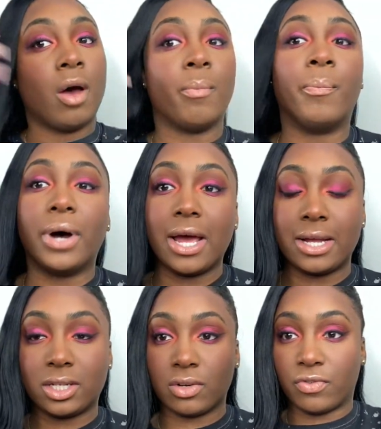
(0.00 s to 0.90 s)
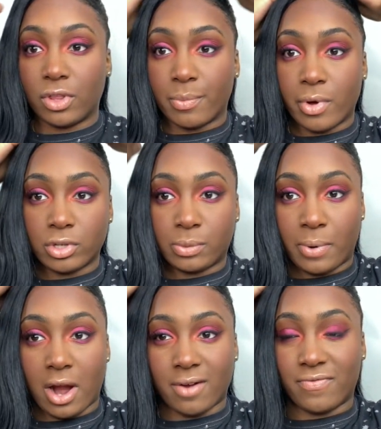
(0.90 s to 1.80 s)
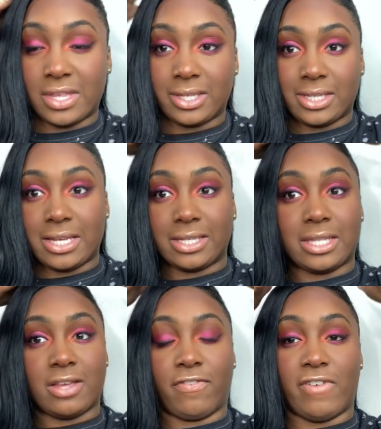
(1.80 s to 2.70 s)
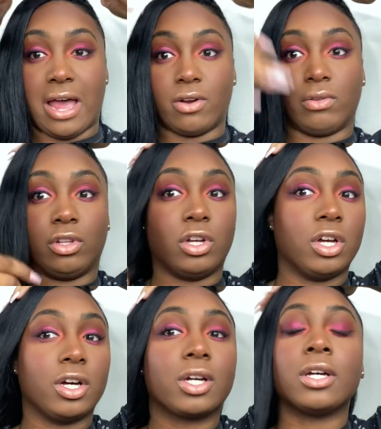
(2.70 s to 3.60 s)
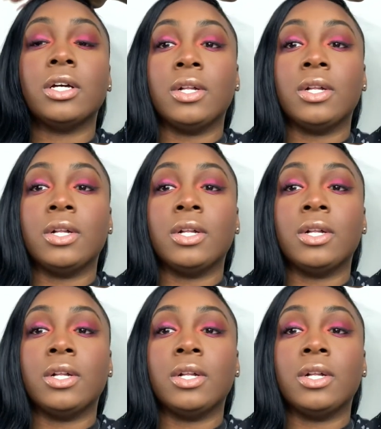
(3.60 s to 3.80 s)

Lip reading: But for the most part, this is the final look.